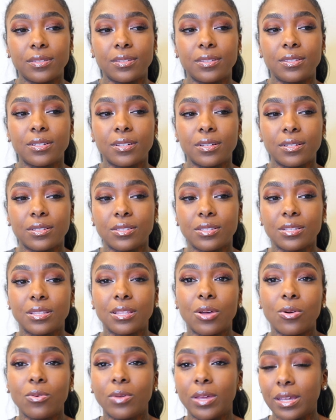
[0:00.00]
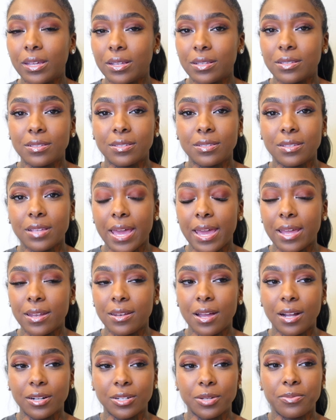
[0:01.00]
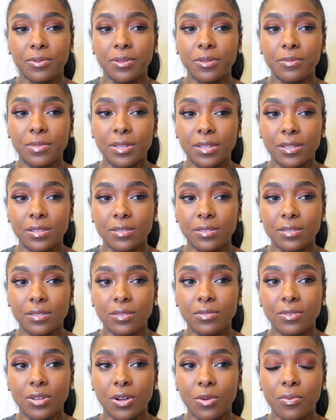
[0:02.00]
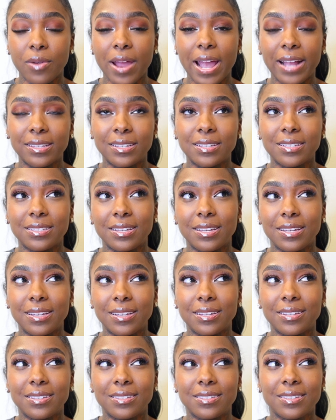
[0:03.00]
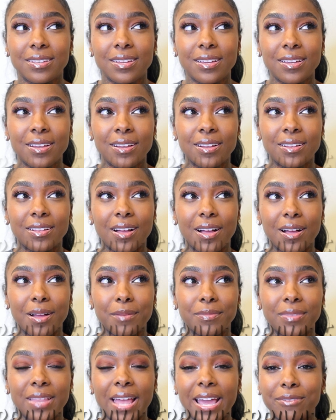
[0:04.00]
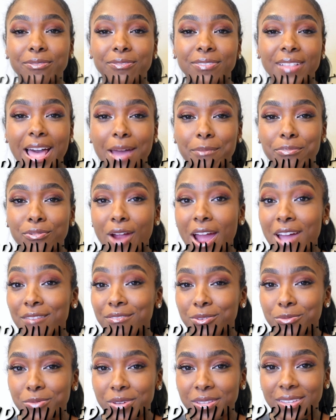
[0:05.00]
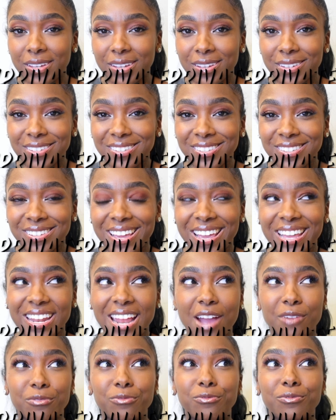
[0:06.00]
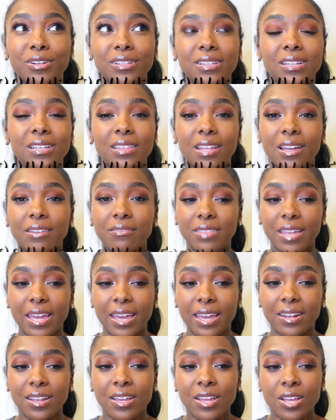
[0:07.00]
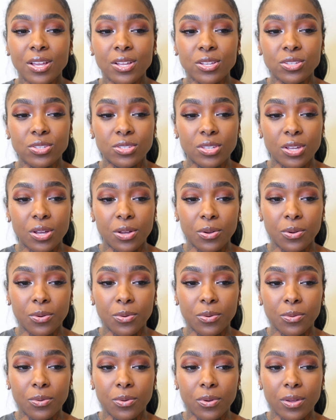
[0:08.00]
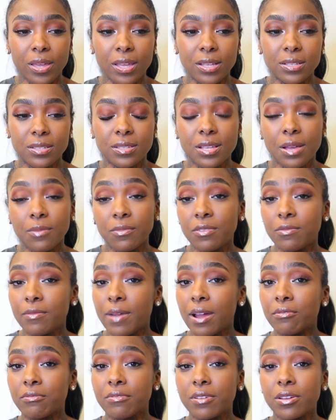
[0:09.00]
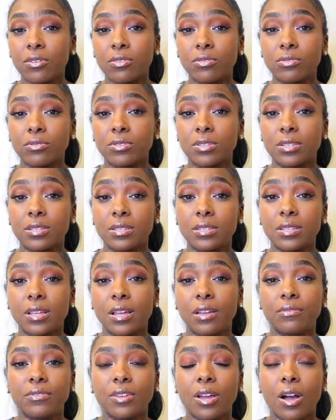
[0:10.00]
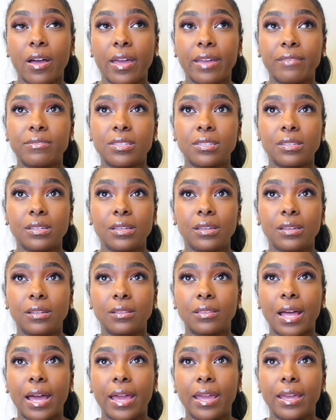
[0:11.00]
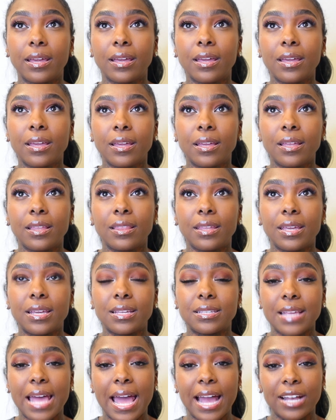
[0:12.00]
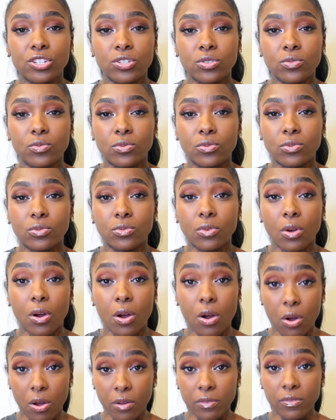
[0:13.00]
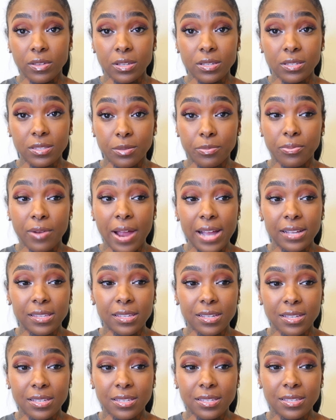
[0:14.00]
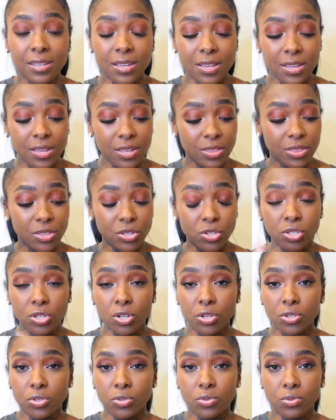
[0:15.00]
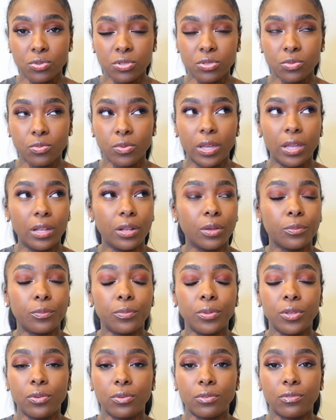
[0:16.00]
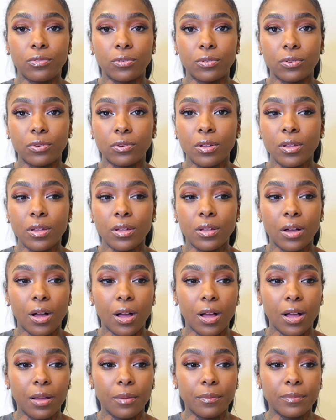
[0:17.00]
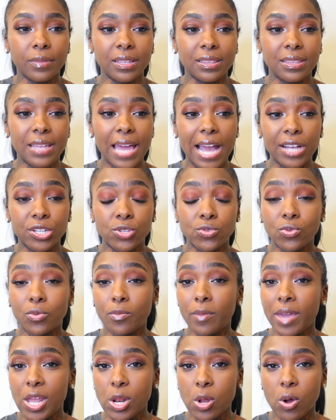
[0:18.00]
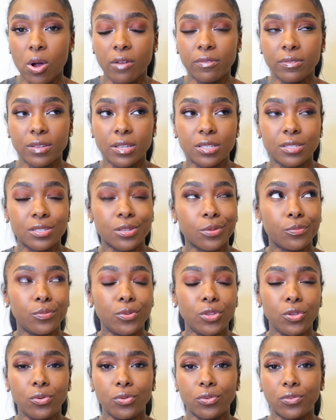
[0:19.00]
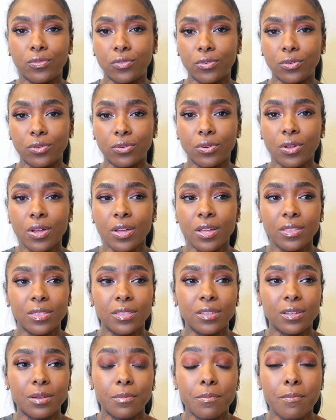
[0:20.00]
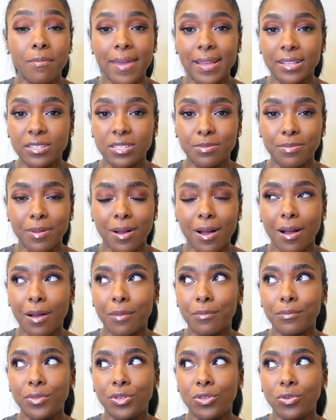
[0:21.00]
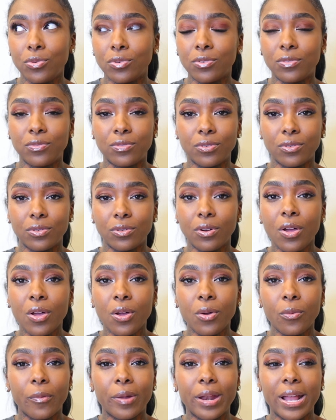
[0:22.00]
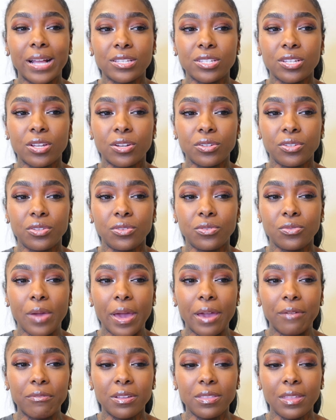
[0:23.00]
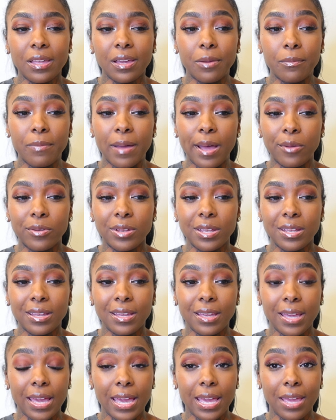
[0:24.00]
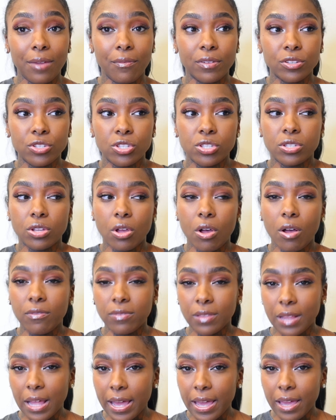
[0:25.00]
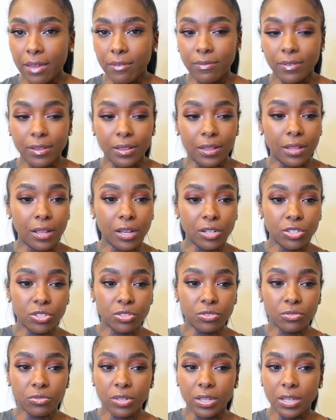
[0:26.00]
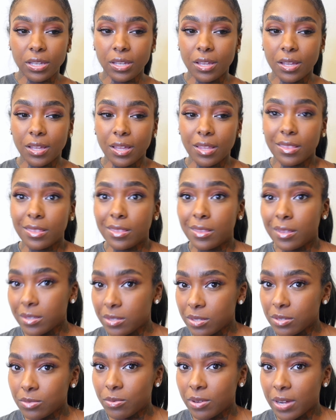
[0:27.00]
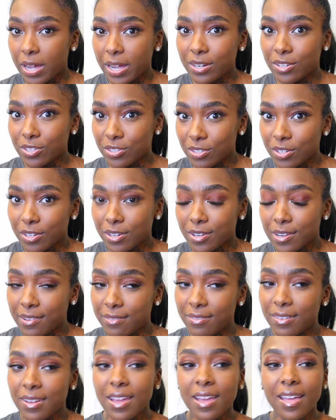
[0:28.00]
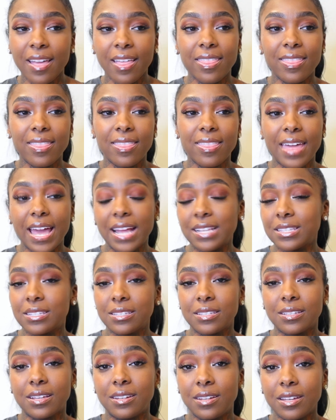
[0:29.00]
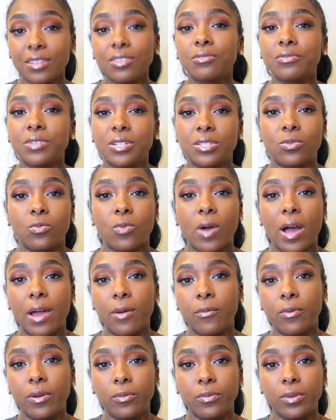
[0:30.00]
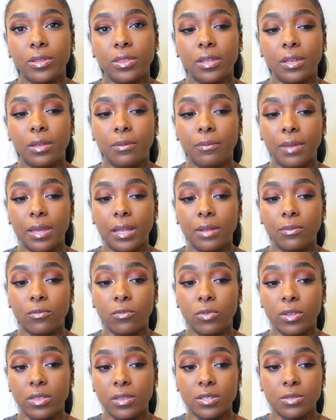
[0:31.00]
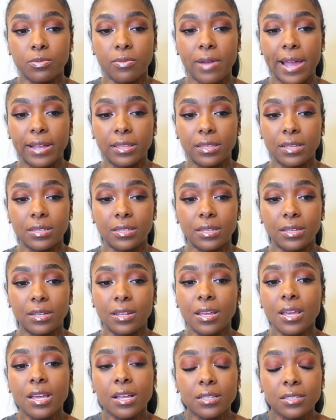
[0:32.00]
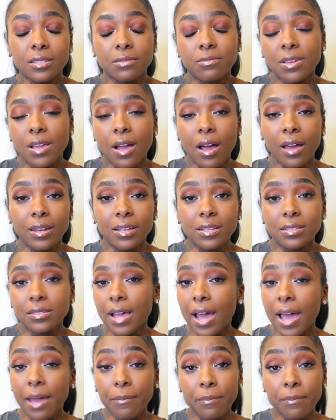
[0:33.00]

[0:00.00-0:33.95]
the slogans at Dr. Pittman's, you know, practice is like fly private with us, and I really love that. So in some of my reels and stuff, y'all have seen like his actual office, the practice, the surgical suite, beautiful. The actual main office, beautiful. The med spa, beautiful. When I tell you, everything about it gave soft life, luxury, this is what I deserve. That's another reason why I went with him and with his practice. And to be honest, I